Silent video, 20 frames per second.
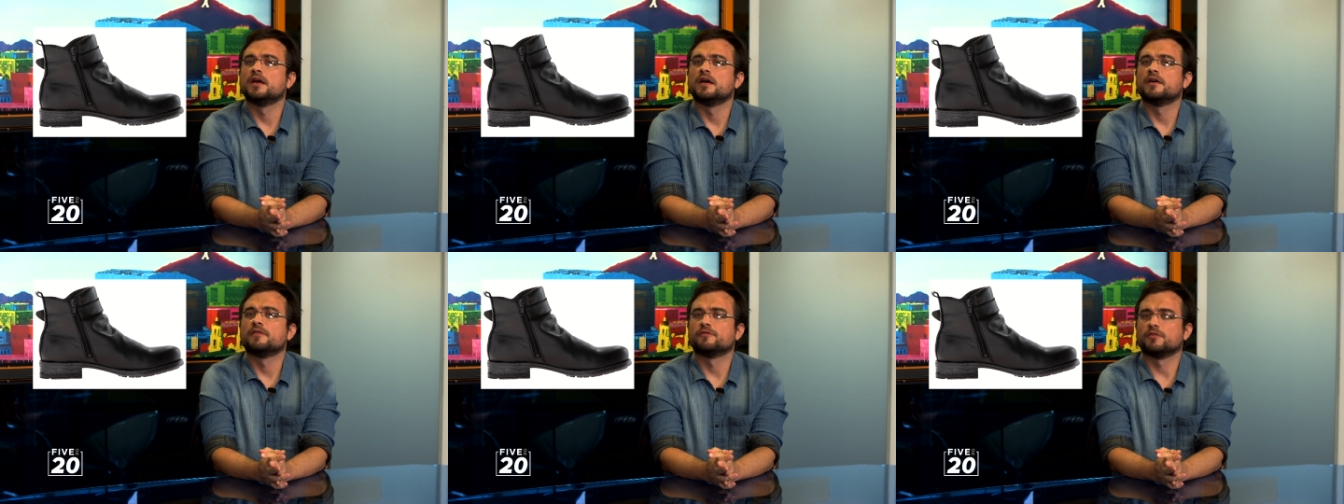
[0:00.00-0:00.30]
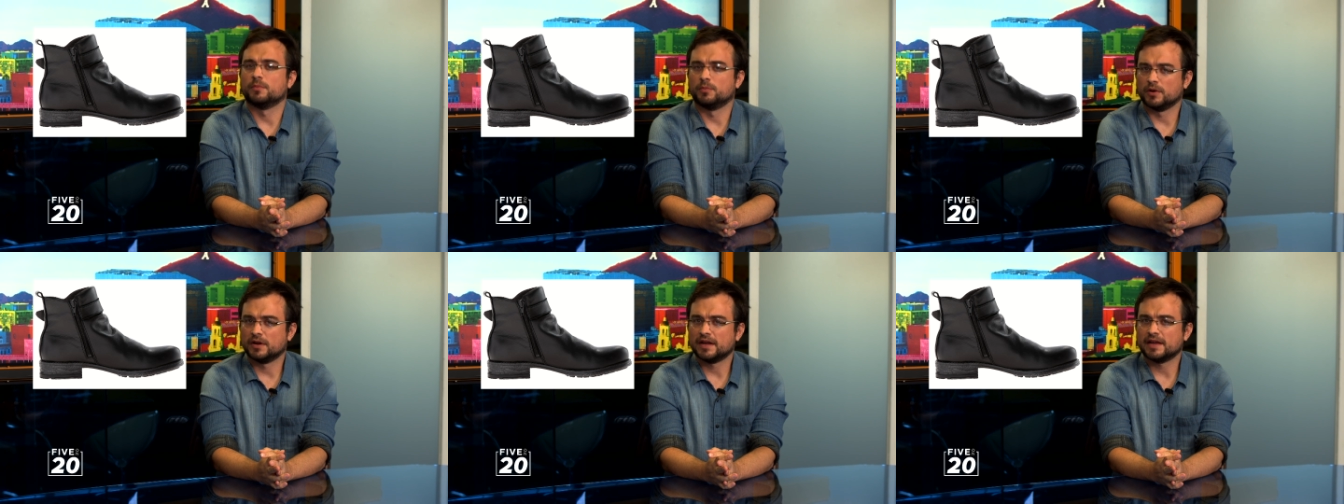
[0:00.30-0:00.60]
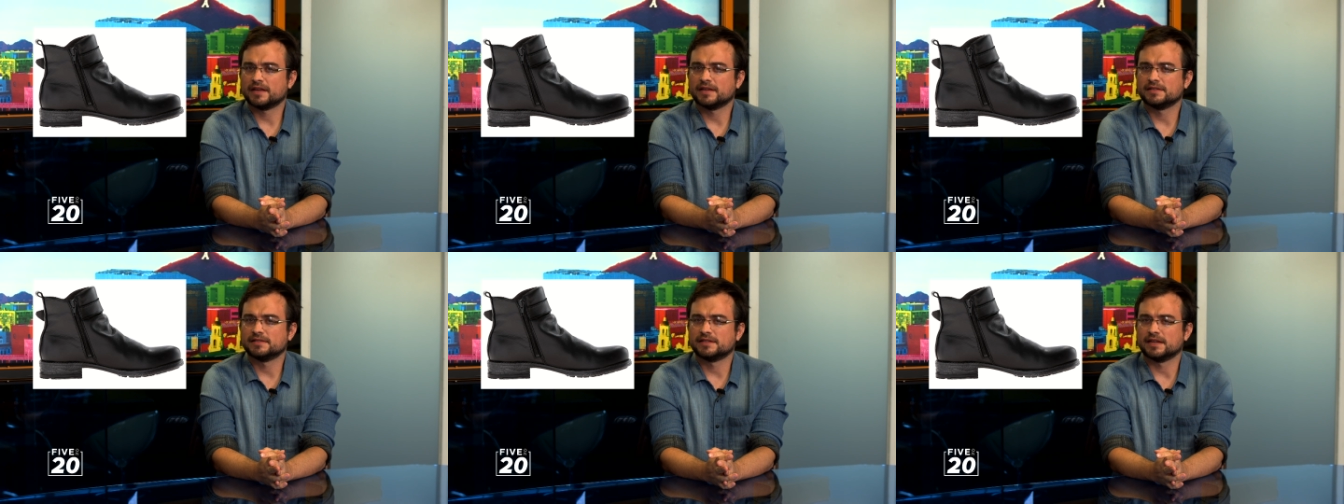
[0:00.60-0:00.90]
From what I
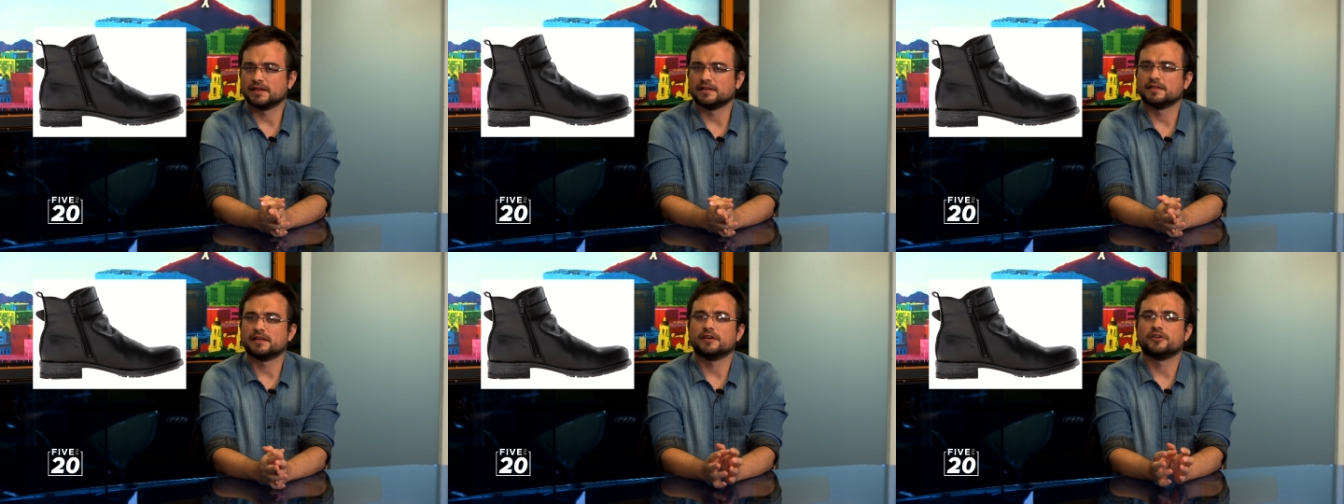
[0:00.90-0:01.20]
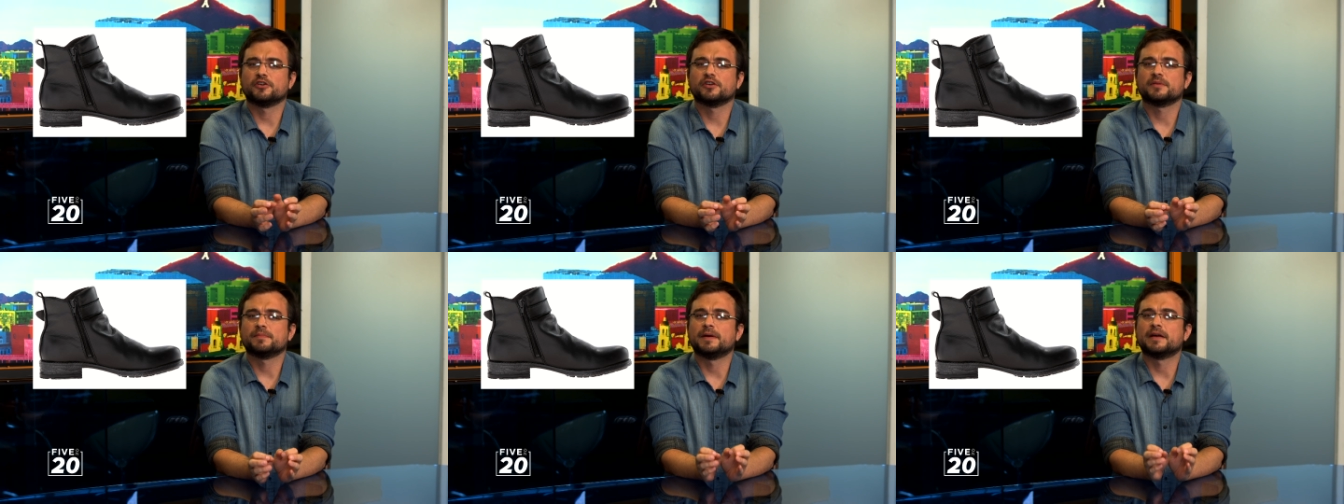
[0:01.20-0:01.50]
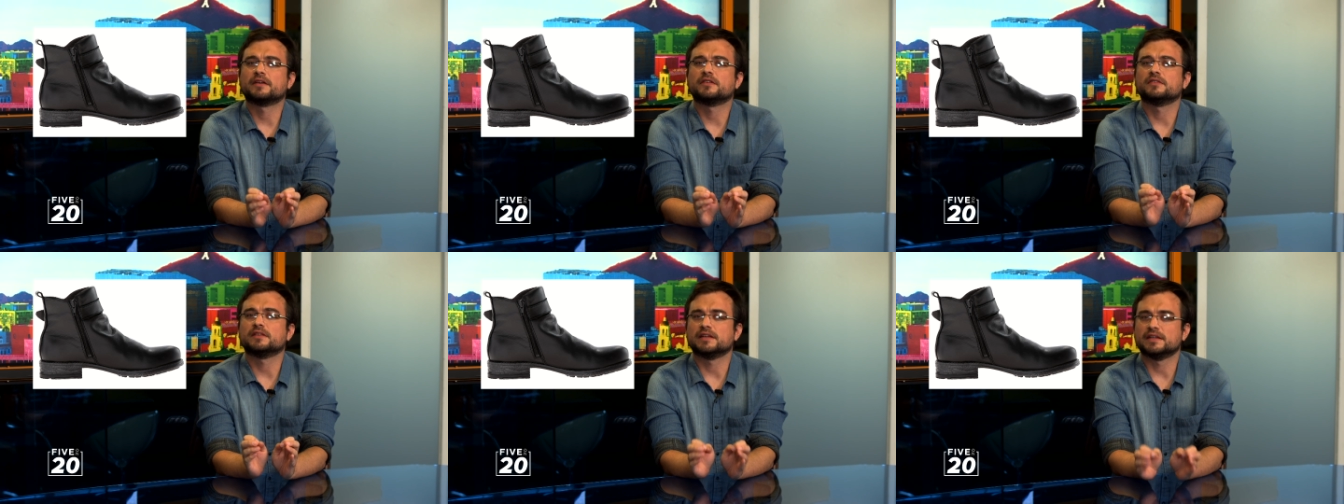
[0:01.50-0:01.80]
can tell, Eric
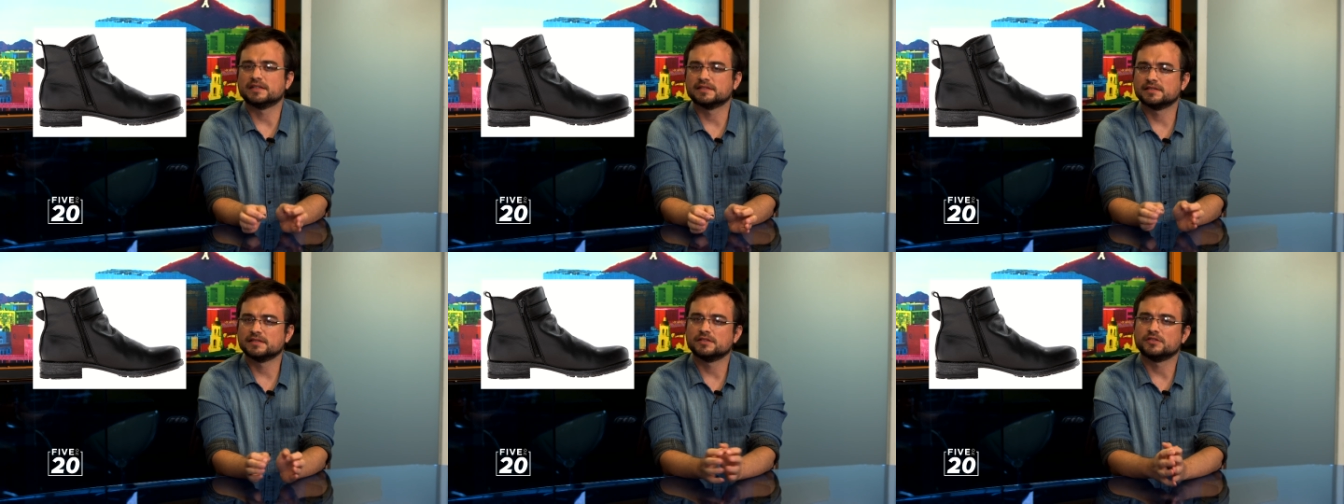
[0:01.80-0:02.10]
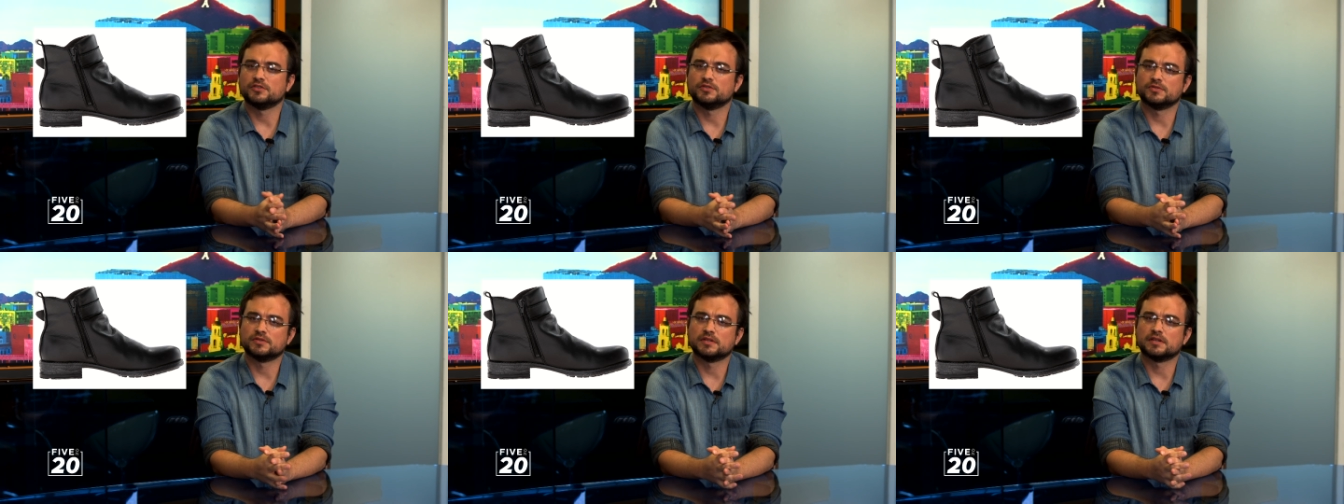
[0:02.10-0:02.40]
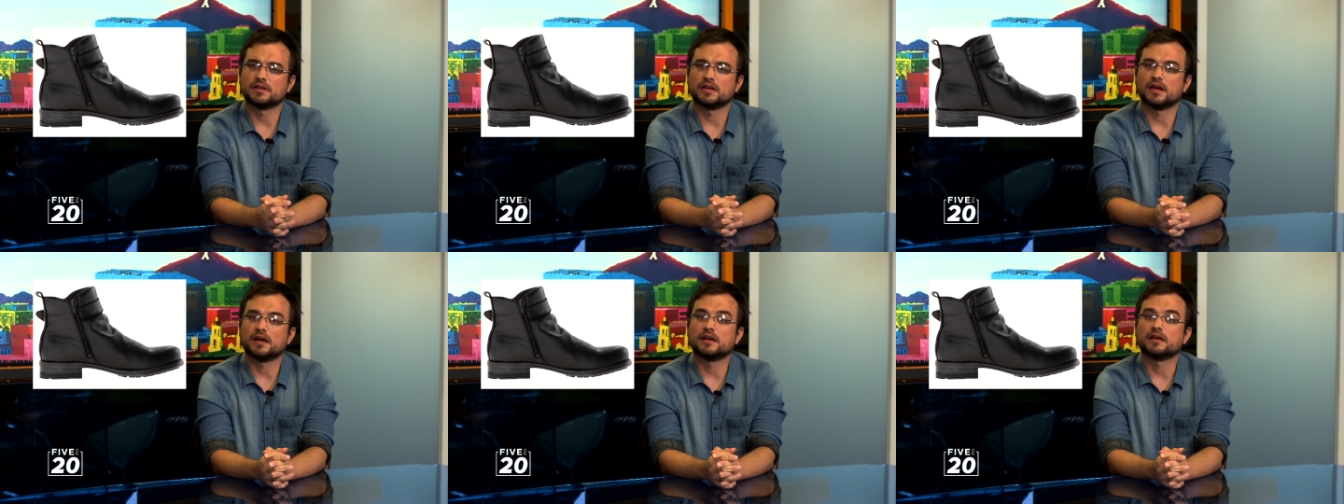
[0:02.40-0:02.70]
Michael isn't using